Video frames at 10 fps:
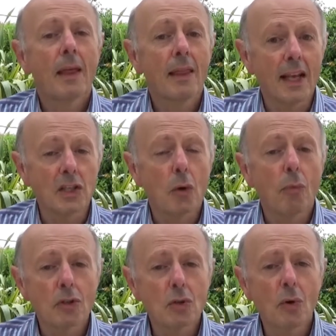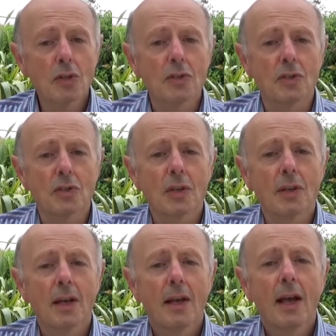These are resources.
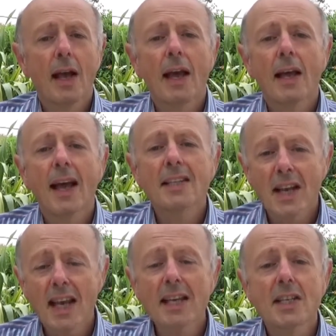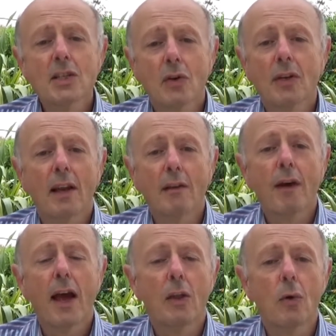It's easy to
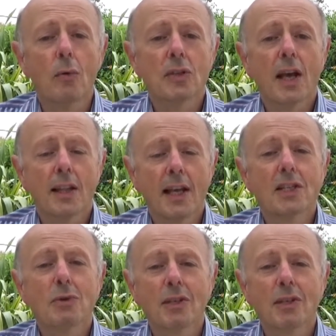identify those in the history